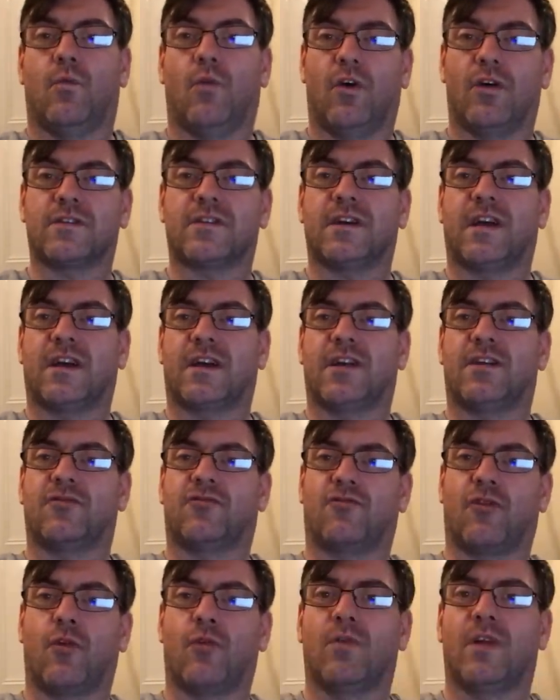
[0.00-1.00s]
What a
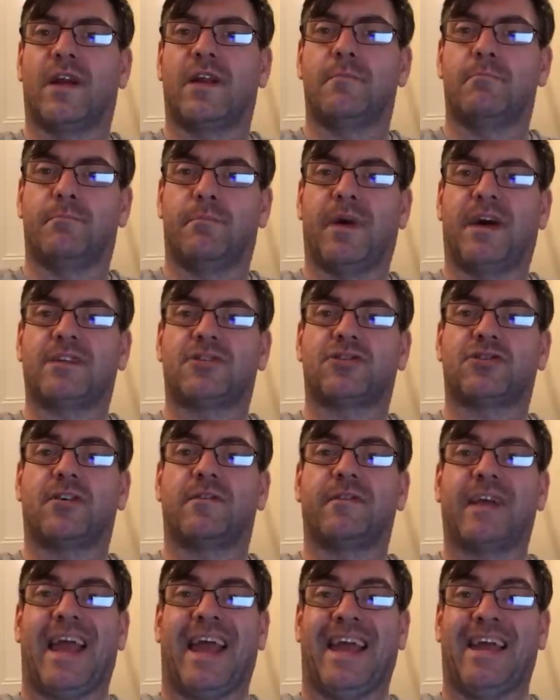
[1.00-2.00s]
controlling bunch
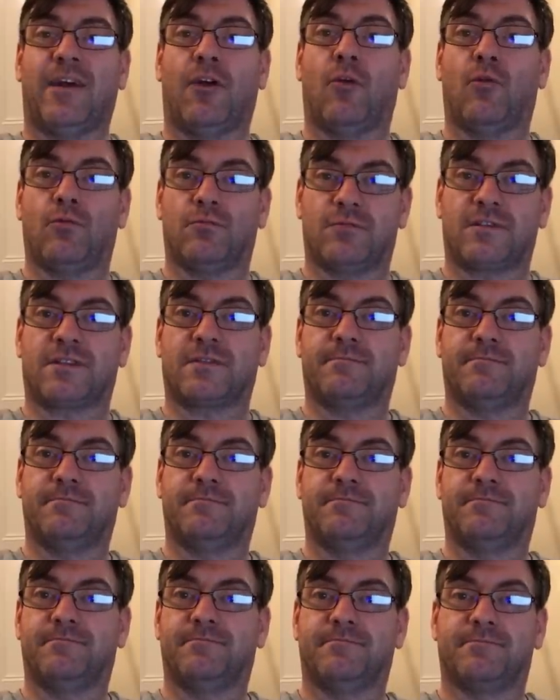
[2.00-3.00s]
of a-holes.
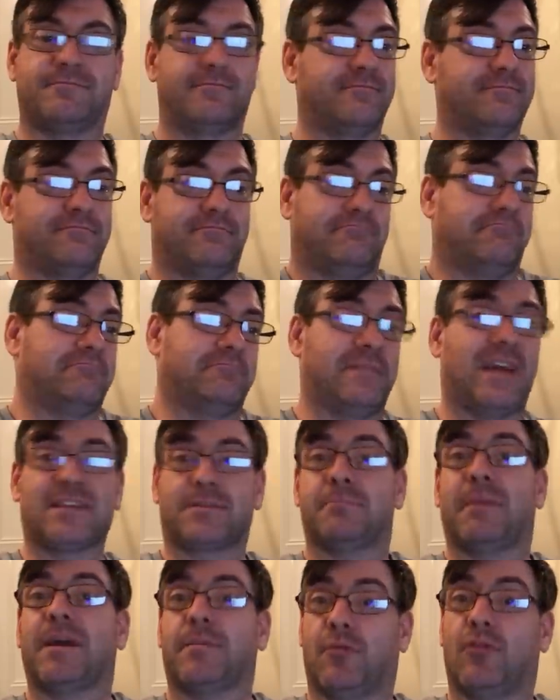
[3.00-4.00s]

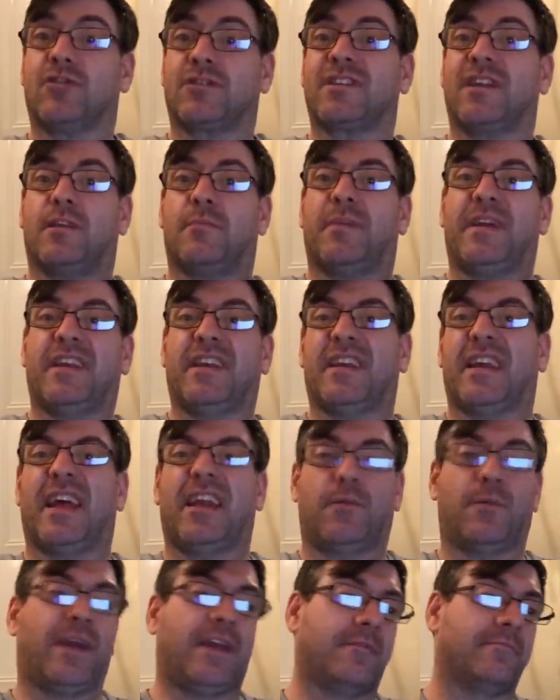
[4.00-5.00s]
That's my personal opinion
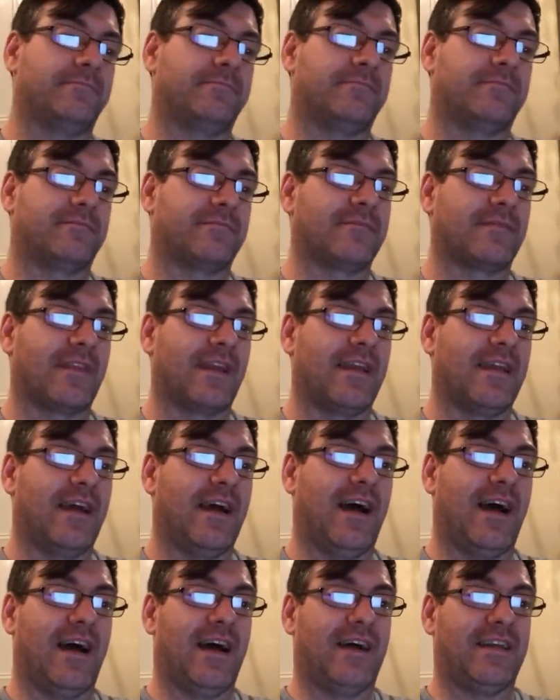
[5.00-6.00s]
anyway.
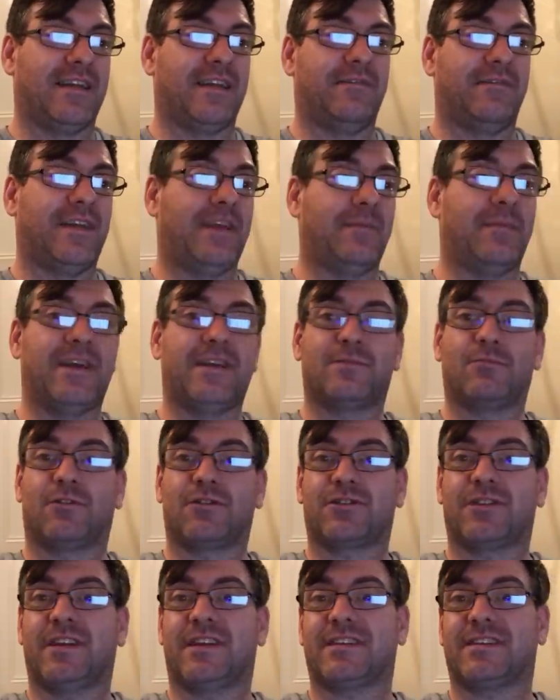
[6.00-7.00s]
And if eBay's
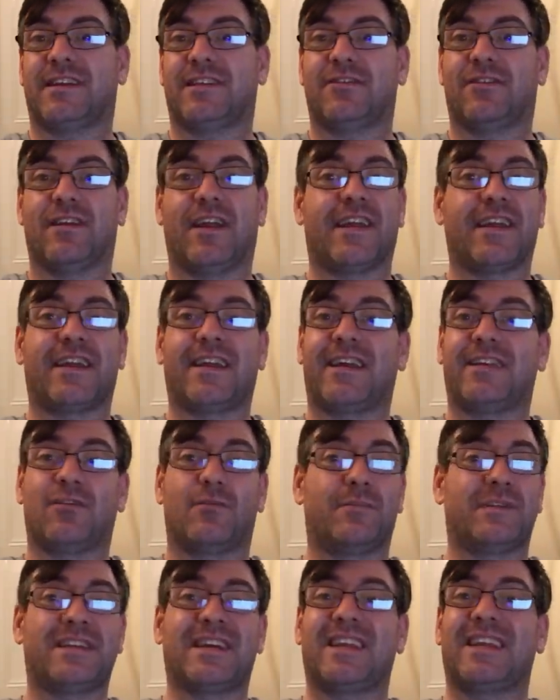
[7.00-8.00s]
watching this and they don't like it, I
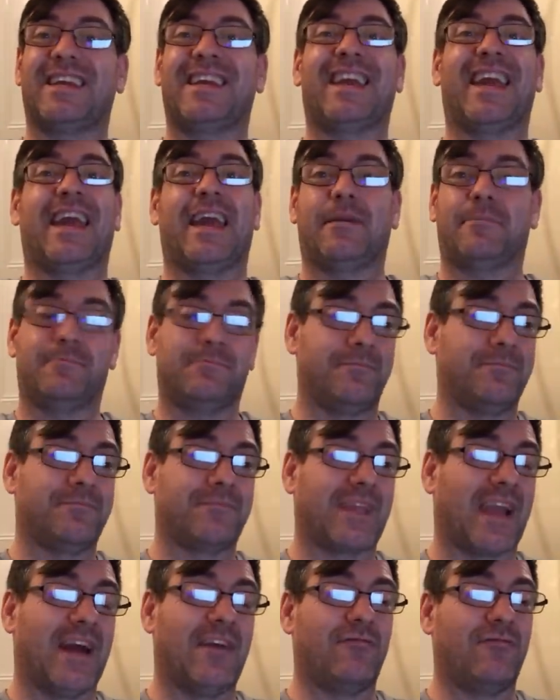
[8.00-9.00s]
don't particularly care.
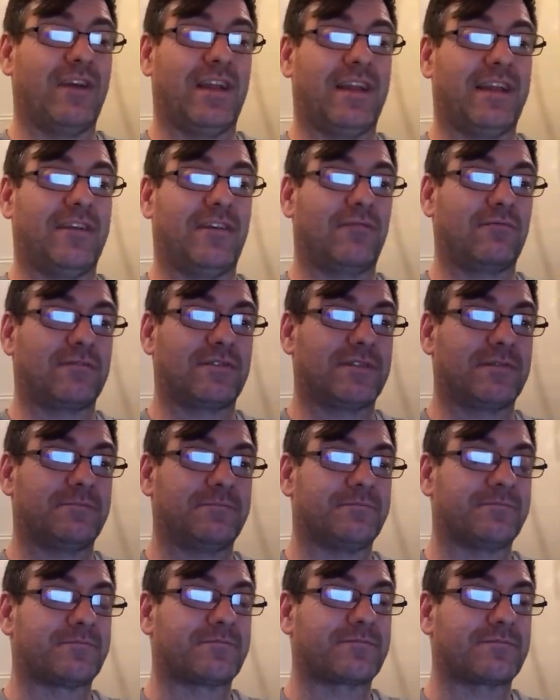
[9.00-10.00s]
I really don't.
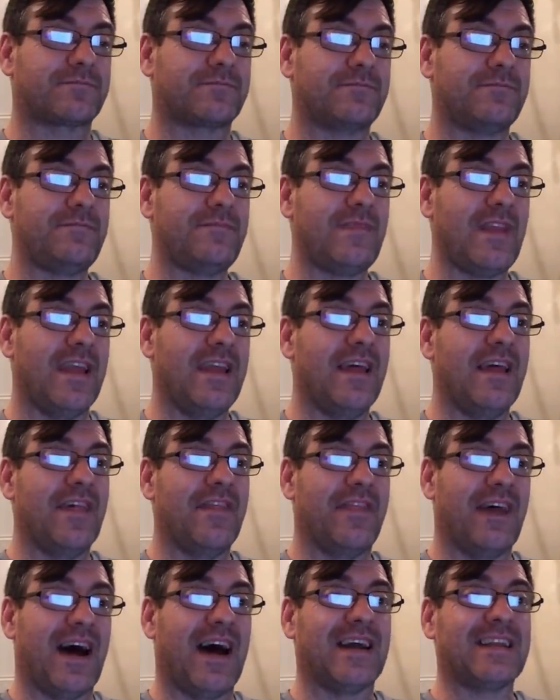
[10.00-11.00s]

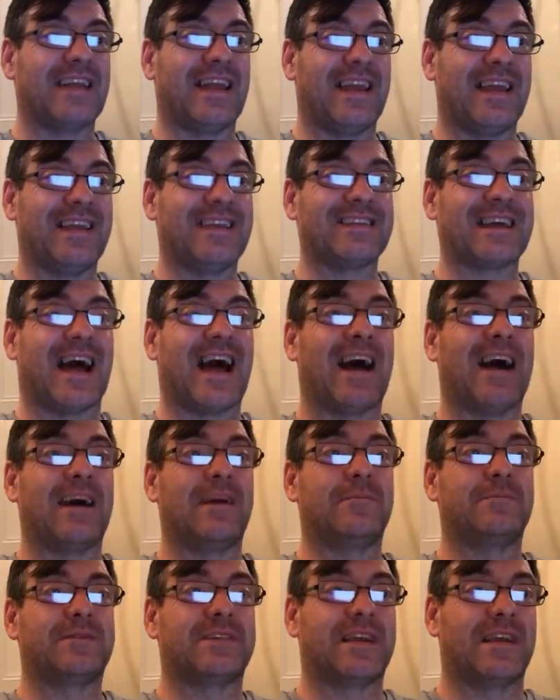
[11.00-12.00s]
That is
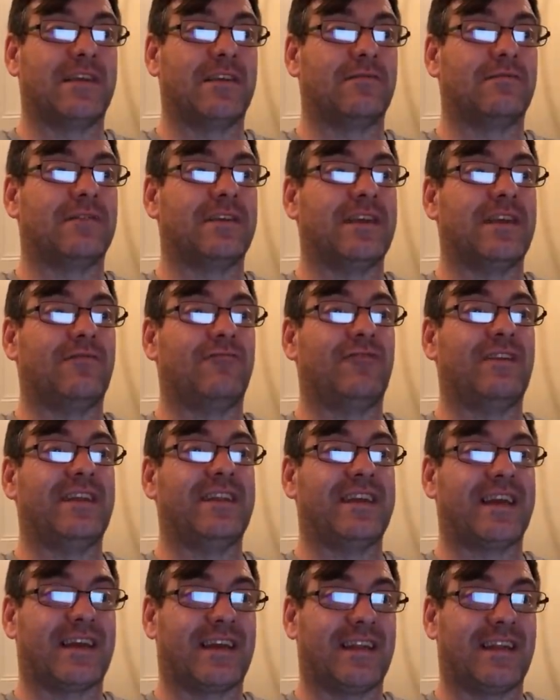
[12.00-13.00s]
absolutely
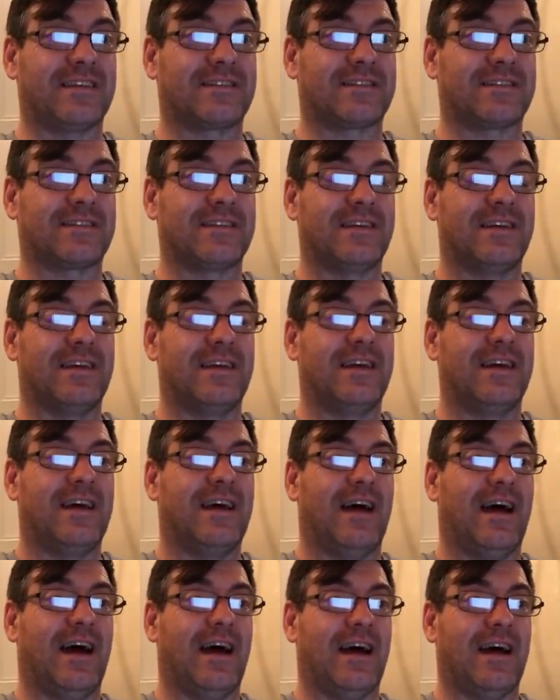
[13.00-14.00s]
ridiculous.
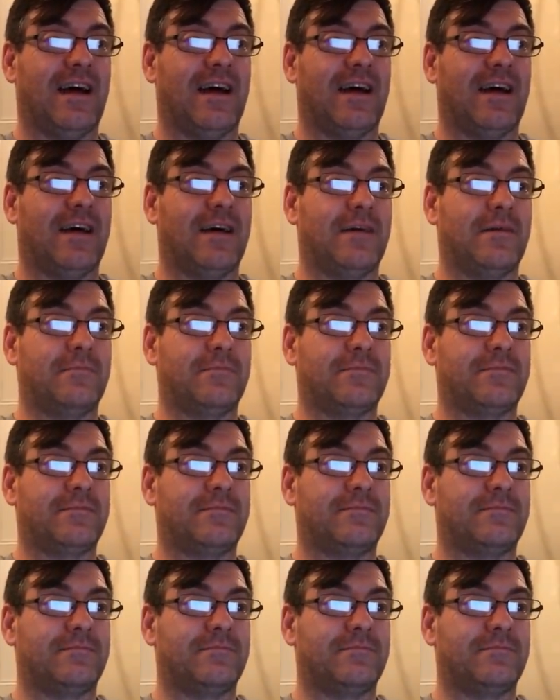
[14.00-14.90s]
Um,